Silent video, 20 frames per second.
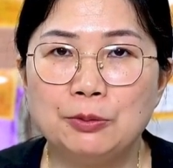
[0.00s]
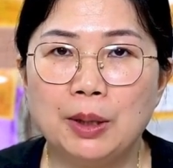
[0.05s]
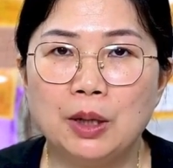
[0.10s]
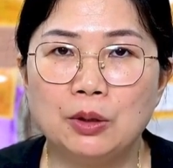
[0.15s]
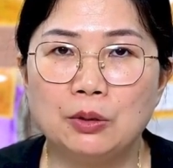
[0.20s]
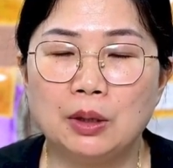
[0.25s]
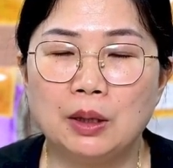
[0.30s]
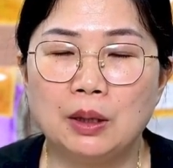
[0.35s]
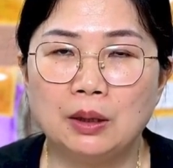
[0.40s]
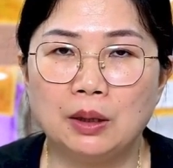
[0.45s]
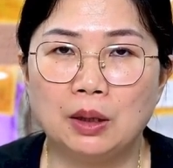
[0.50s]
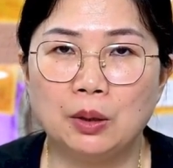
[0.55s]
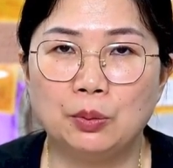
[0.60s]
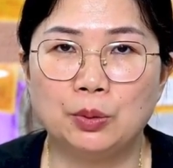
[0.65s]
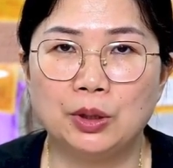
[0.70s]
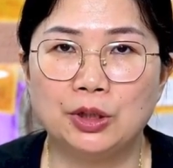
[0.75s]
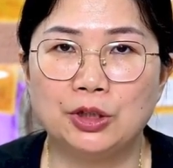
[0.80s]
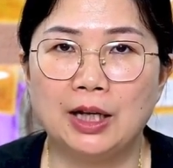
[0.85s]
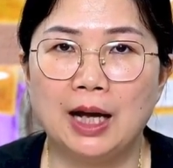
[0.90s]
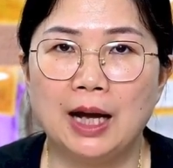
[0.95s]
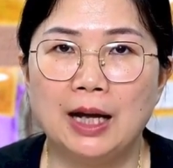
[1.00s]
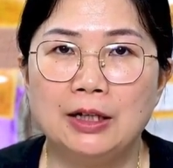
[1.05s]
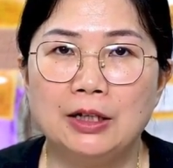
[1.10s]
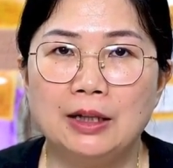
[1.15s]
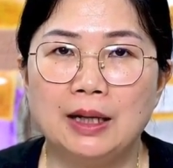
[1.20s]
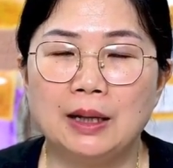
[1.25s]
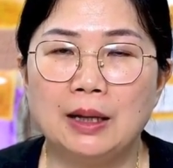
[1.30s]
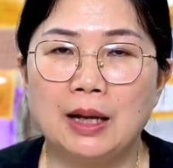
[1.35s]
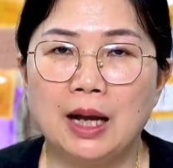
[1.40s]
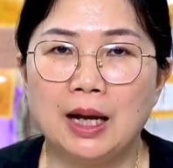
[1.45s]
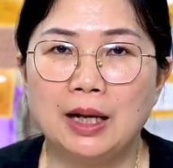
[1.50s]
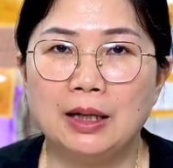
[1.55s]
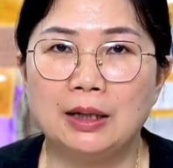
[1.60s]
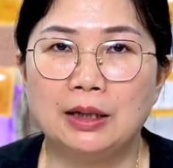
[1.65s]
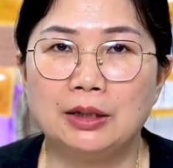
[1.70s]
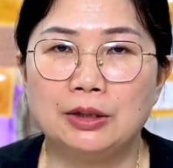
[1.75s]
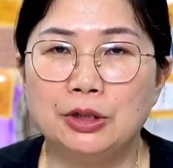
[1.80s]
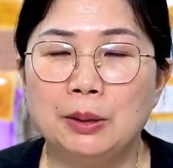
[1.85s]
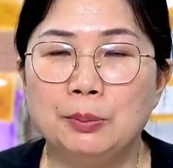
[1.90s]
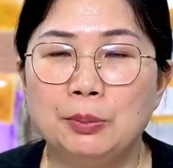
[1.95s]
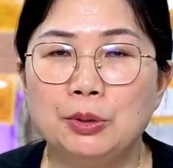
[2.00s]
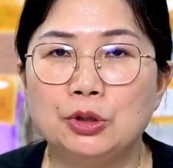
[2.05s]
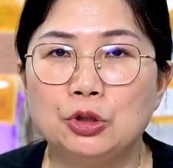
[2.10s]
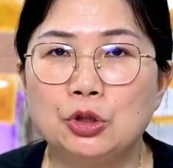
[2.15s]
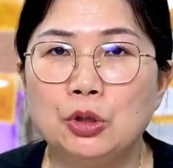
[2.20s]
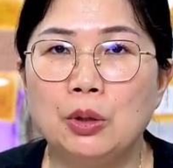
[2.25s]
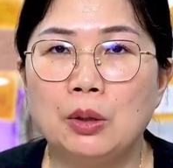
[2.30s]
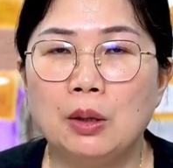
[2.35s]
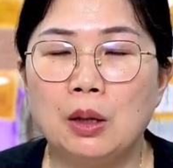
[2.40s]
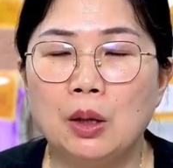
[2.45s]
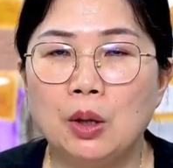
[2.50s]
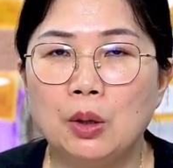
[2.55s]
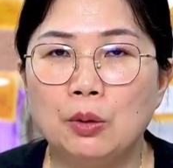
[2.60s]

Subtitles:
powder, which has an ironing temperature